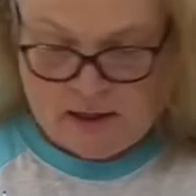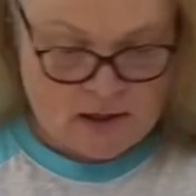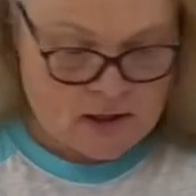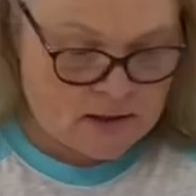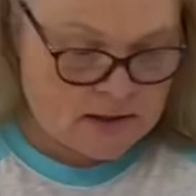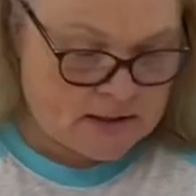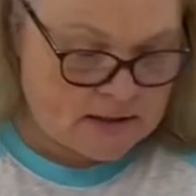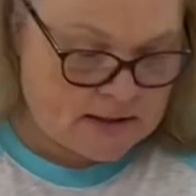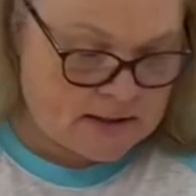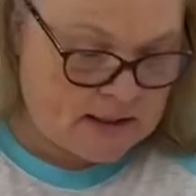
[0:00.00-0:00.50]
it's
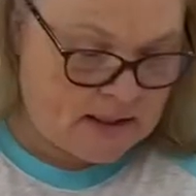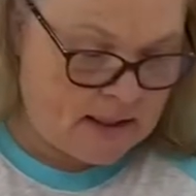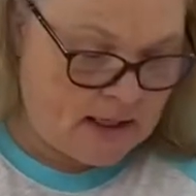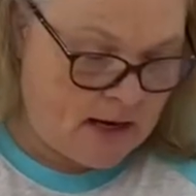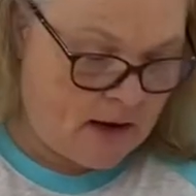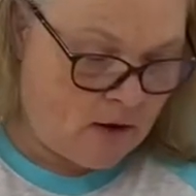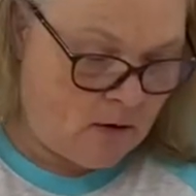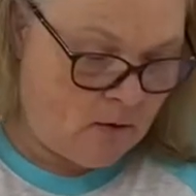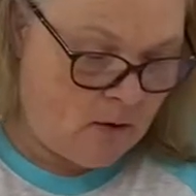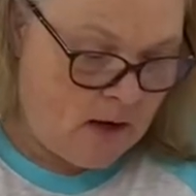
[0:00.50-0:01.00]
really kind of
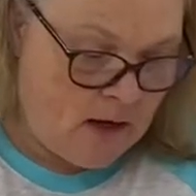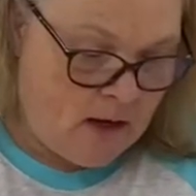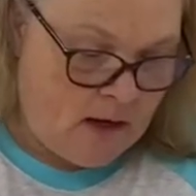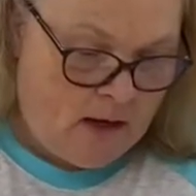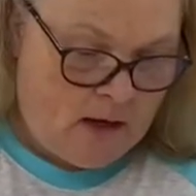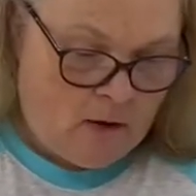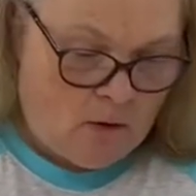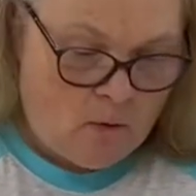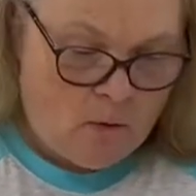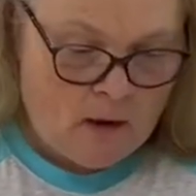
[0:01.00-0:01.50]
hard to see
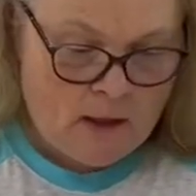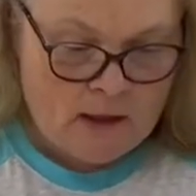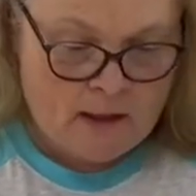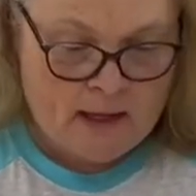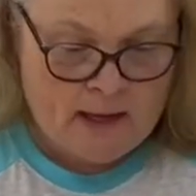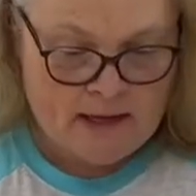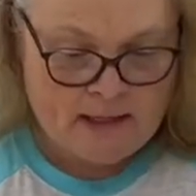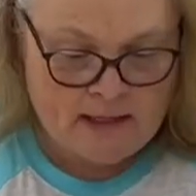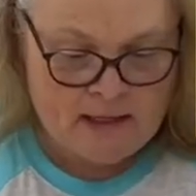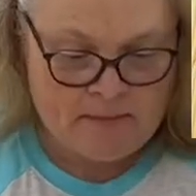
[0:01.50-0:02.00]
how
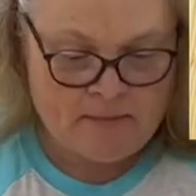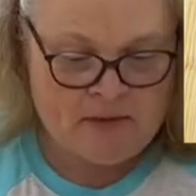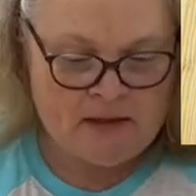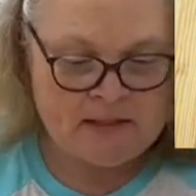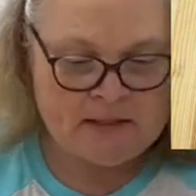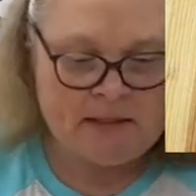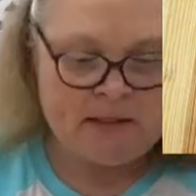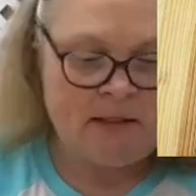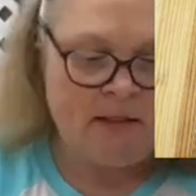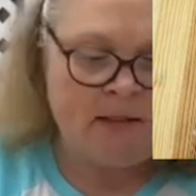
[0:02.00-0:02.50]
well lined up